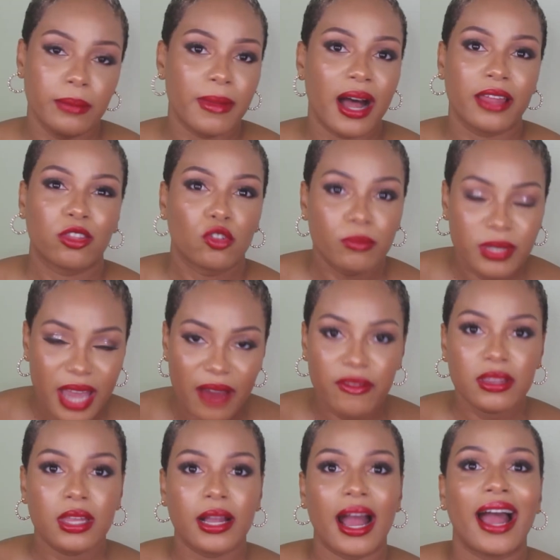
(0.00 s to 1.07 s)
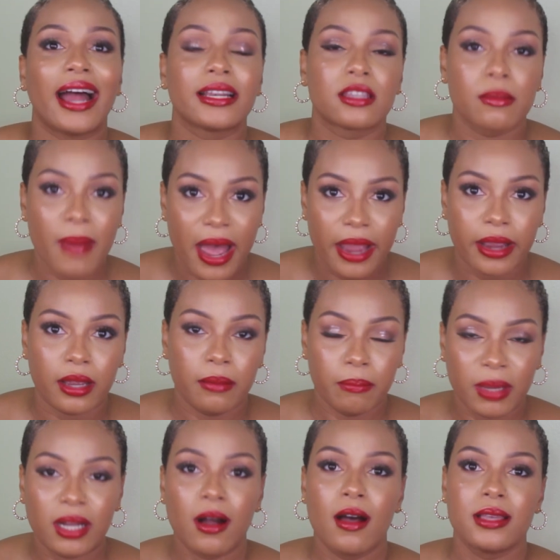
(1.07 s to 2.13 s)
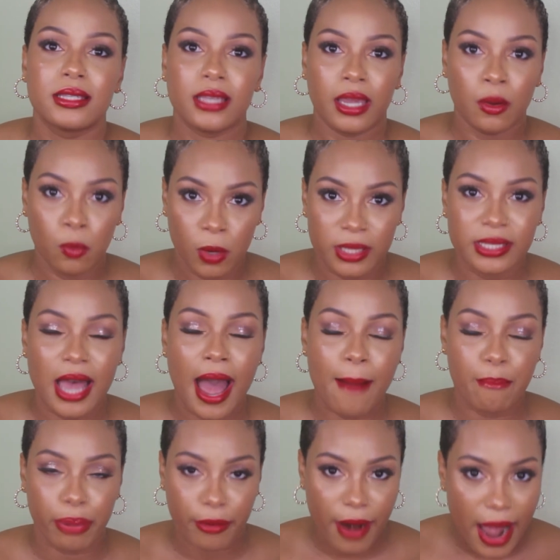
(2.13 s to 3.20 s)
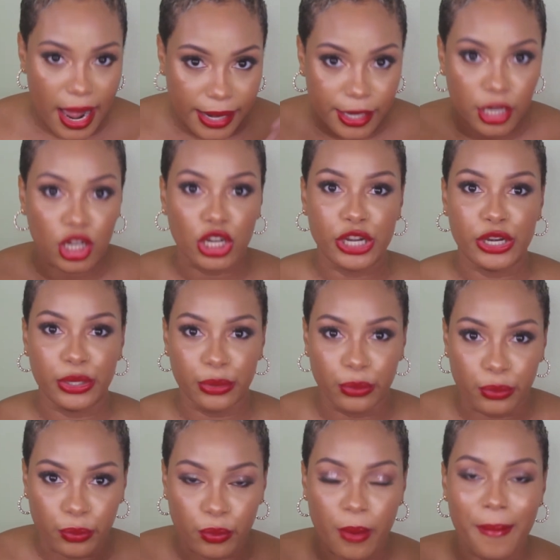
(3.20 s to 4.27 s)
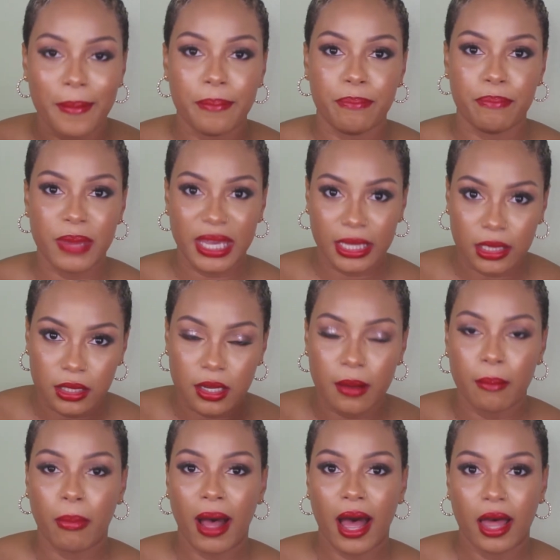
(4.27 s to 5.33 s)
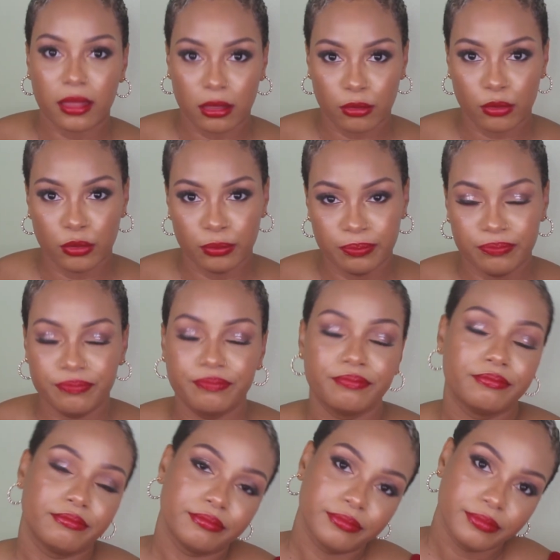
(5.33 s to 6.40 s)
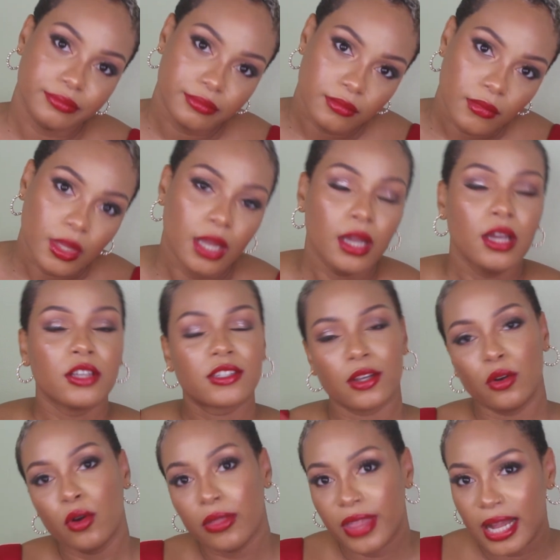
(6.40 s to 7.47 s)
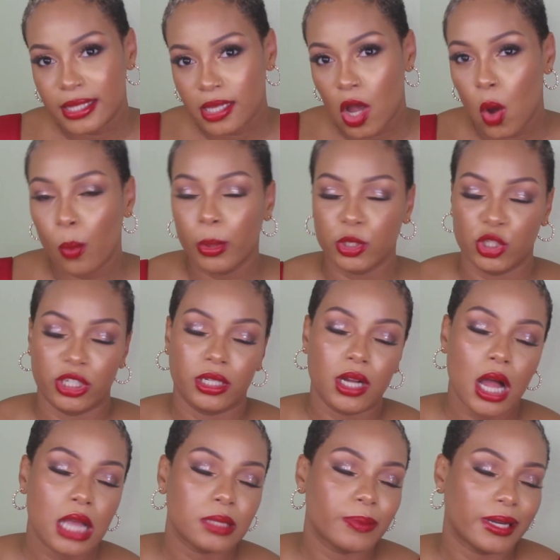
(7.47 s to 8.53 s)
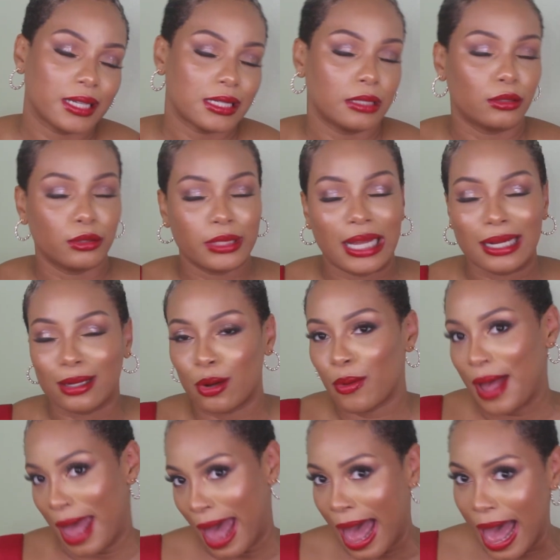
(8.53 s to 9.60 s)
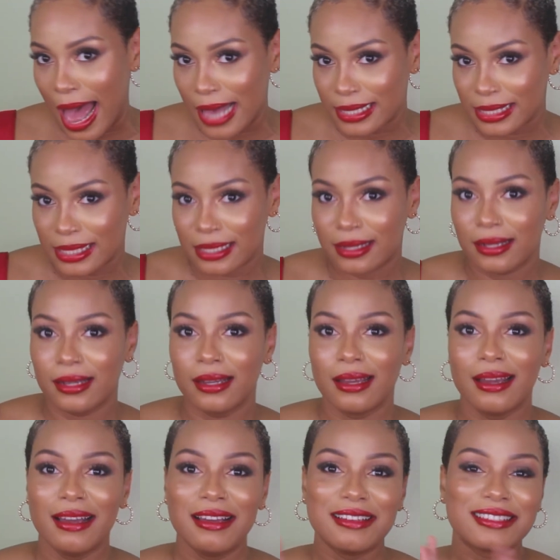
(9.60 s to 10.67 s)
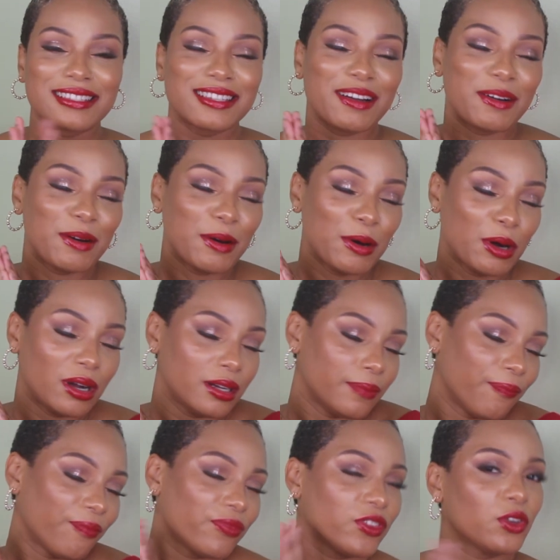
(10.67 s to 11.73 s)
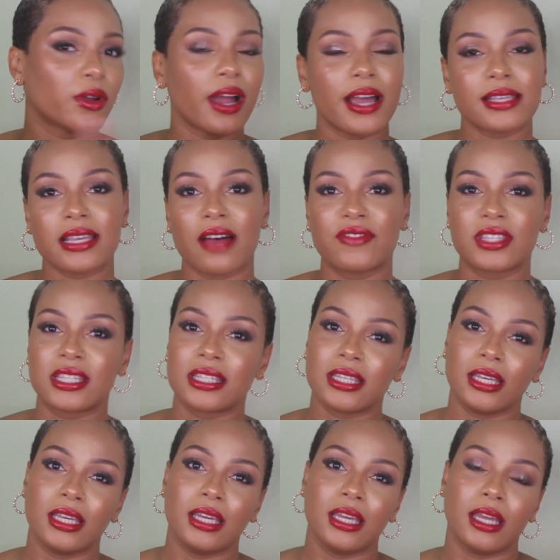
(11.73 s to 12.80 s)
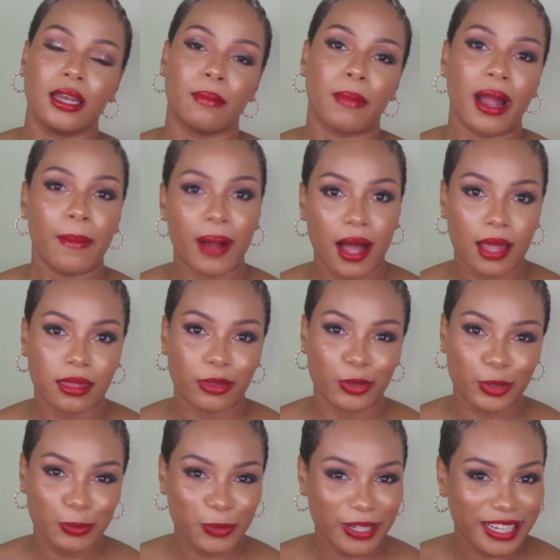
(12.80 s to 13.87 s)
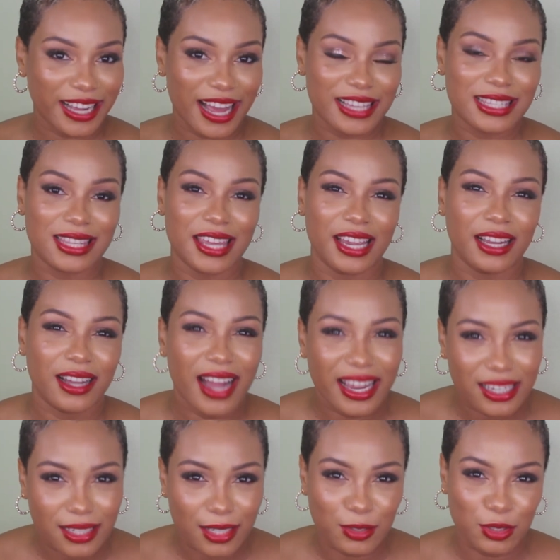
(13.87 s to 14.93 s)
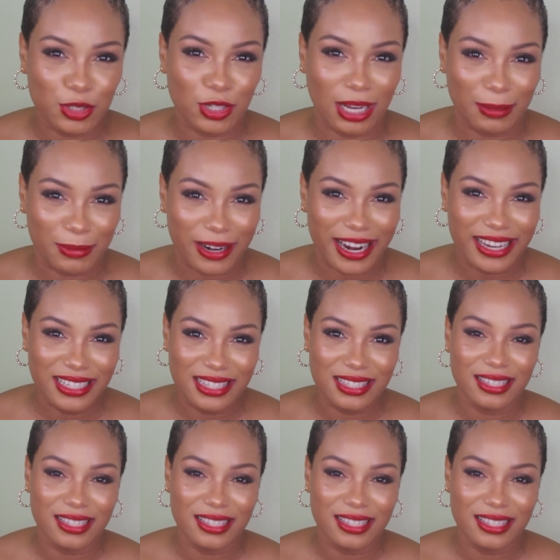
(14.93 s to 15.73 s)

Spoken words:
bathrooms. Everything I had to buy, because it was a brand new build bathroom. So that's how much it cost, because I know y'all gonna ask. So you guys have seen my bathroom. What do you guys think? I did a good job, right?